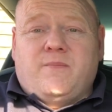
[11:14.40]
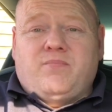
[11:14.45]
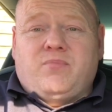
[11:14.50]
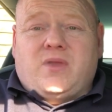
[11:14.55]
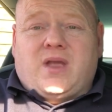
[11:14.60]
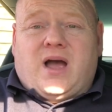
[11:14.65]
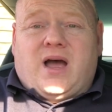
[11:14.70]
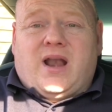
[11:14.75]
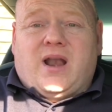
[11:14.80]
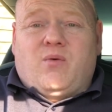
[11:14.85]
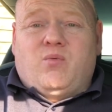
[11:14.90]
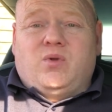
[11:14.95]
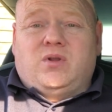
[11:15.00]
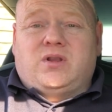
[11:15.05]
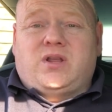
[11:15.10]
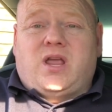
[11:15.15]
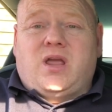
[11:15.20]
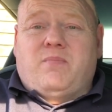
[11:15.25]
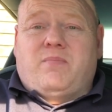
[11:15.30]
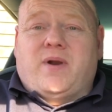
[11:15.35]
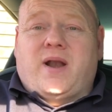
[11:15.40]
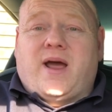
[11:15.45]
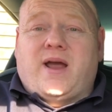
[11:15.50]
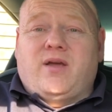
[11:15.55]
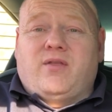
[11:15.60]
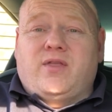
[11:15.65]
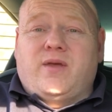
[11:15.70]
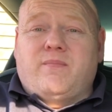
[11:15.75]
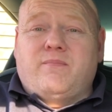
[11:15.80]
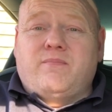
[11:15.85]
and I will keep an eye
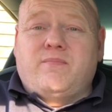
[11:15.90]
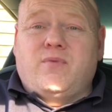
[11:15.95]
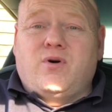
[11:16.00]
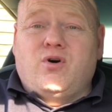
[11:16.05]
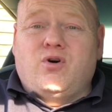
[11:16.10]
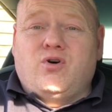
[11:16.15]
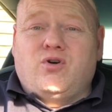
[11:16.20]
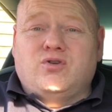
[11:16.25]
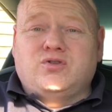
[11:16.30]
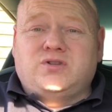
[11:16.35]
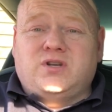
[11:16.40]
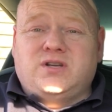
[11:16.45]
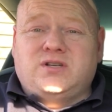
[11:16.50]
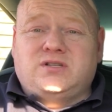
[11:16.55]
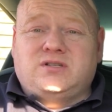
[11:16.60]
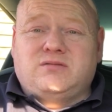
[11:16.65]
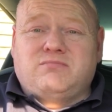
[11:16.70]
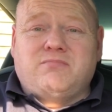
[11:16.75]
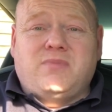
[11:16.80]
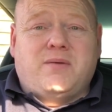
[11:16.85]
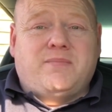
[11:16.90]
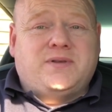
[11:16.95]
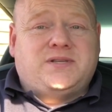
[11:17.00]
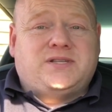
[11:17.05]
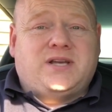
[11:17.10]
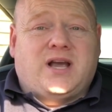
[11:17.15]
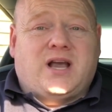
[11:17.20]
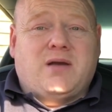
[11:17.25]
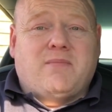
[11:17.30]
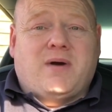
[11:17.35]
on them hoses, maybe
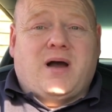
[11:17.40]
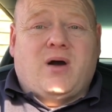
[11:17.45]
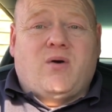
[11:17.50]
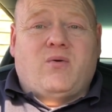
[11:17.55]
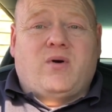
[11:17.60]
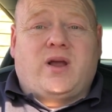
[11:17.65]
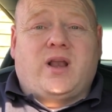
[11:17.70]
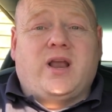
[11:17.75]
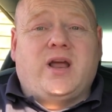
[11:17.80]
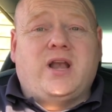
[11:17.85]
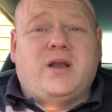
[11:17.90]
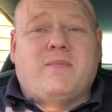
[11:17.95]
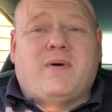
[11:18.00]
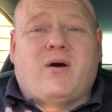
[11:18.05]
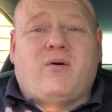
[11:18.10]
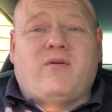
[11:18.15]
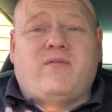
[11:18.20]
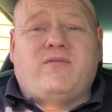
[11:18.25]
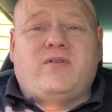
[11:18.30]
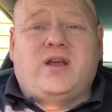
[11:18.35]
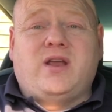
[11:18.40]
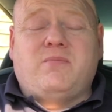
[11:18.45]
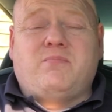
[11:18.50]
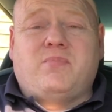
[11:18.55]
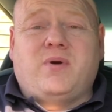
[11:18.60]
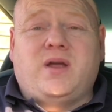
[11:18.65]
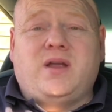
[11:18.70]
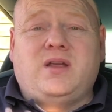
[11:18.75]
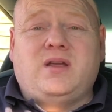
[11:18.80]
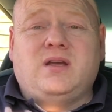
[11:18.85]
take them out and clean them out if need
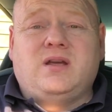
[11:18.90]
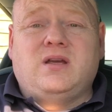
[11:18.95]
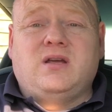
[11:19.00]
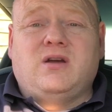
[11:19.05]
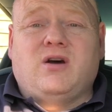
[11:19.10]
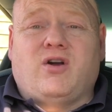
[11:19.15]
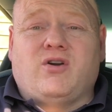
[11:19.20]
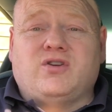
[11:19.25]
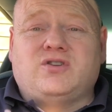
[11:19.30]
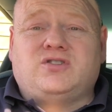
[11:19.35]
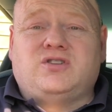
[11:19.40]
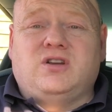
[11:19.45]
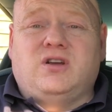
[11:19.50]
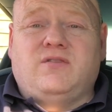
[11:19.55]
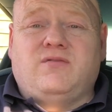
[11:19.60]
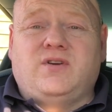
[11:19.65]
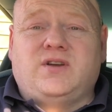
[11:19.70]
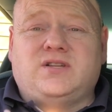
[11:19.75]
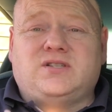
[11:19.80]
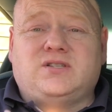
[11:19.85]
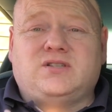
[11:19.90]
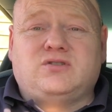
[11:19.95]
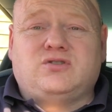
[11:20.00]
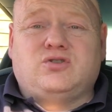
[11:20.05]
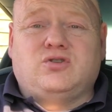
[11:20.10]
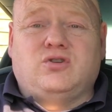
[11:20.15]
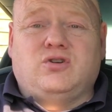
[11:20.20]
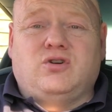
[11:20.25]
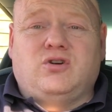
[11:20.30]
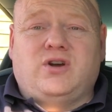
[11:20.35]
be on a service,
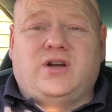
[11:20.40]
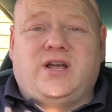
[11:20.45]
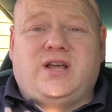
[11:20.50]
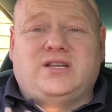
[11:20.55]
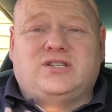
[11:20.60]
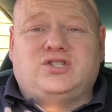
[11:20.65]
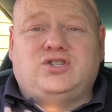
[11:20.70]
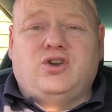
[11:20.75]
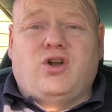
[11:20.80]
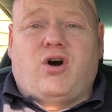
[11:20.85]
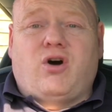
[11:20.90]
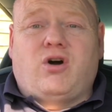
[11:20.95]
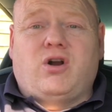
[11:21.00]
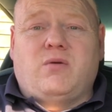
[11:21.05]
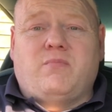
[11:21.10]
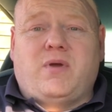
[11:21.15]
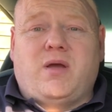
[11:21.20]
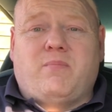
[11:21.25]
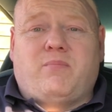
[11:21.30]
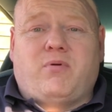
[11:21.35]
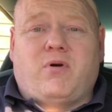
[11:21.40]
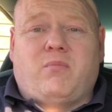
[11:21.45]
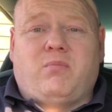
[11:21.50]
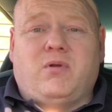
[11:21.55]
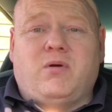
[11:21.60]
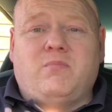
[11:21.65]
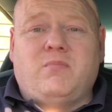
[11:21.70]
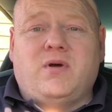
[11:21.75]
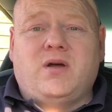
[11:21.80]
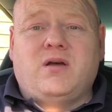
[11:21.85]
so it's not going to be a
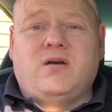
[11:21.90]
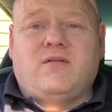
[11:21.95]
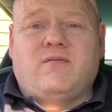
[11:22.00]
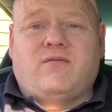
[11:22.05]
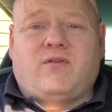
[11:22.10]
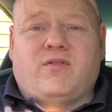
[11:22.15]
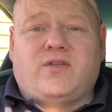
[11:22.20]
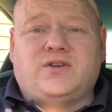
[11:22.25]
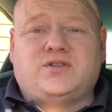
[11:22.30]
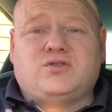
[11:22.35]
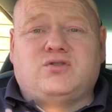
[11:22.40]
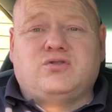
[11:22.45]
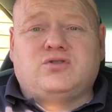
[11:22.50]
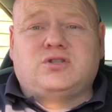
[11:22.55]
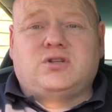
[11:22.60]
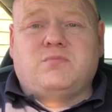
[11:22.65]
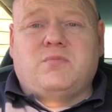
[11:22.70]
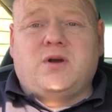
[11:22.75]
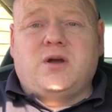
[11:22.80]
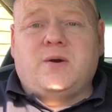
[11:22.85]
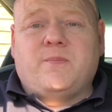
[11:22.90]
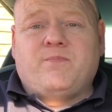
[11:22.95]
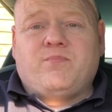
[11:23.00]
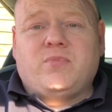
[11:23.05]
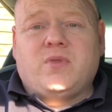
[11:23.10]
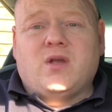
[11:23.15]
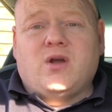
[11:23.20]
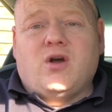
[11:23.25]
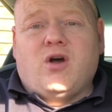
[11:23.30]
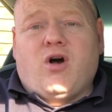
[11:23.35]
problem for this customer.
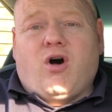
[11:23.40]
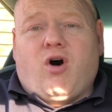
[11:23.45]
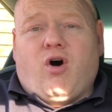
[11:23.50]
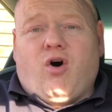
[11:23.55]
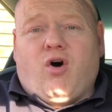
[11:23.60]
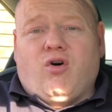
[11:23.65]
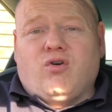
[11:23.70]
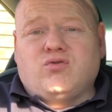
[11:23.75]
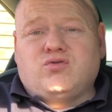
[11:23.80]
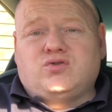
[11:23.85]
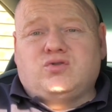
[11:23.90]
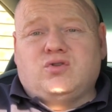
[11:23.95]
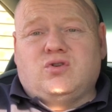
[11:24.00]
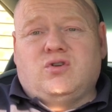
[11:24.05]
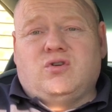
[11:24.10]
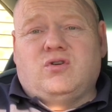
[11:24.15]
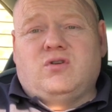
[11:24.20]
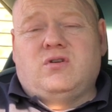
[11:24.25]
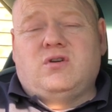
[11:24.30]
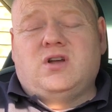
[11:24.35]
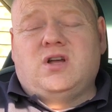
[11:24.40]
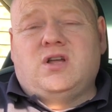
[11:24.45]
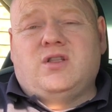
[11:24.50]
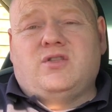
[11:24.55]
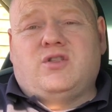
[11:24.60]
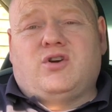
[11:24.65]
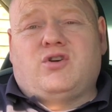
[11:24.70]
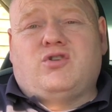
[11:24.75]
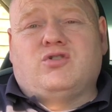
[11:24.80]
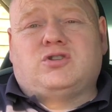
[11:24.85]
Also,
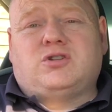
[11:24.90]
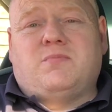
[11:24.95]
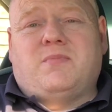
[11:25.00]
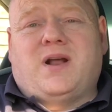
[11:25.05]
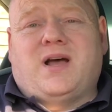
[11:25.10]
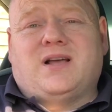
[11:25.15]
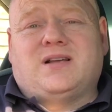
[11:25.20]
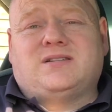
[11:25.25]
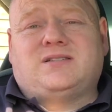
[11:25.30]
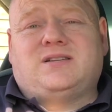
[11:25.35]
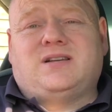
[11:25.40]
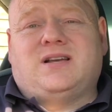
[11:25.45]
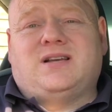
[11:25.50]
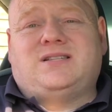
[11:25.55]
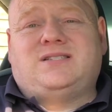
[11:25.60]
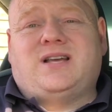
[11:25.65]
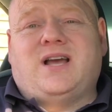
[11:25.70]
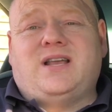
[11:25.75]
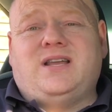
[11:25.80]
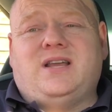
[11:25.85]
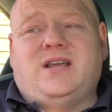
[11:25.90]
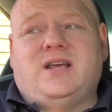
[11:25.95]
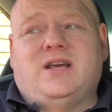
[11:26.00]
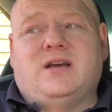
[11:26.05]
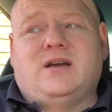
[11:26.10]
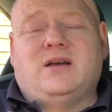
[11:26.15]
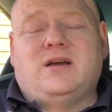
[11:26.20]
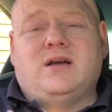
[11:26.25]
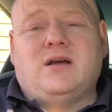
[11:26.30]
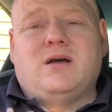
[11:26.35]
the customer has a
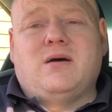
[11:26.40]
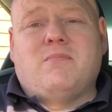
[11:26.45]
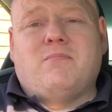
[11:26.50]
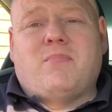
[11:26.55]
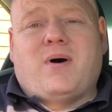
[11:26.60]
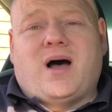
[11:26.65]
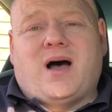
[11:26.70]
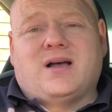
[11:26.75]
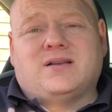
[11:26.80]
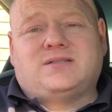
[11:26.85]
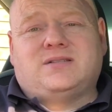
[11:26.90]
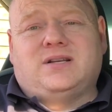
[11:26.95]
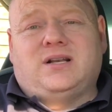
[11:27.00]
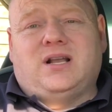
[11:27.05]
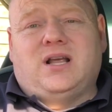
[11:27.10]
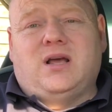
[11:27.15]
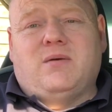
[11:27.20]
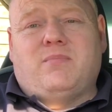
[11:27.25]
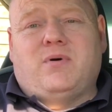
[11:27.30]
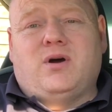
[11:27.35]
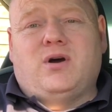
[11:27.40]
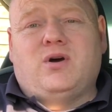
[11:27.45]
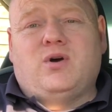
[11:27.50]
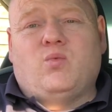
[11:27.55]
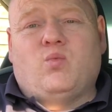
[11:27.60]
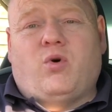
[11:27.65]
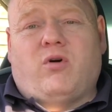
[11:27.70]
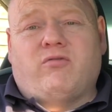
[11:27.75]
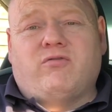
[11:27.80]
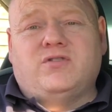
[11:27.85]
10-year parts and labour
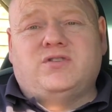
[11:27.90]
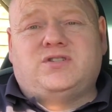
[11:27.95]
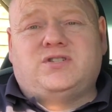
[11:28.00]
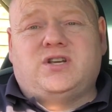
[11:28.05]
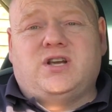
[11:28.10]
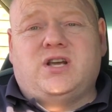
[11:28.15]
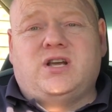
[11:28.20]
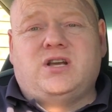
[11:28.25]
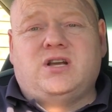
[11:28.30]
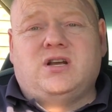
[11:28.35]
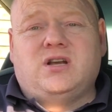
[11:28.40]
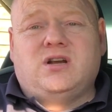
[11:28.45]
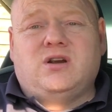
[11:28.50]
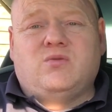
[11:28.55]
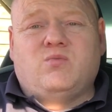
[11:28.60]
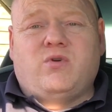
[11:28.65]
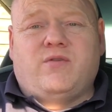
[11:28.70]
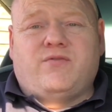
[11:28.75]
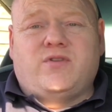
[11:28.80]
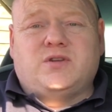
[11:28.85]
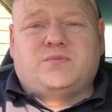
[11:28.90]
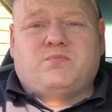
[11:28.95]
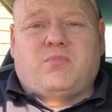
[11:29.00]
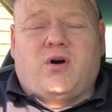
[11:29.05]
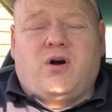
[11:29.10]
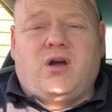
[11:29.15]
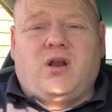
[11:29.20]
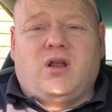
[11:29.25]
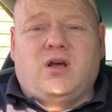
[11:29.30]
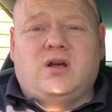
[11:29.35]
warranty with this
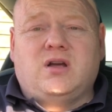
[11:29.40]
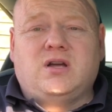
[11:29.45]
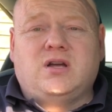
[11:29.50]
boiler,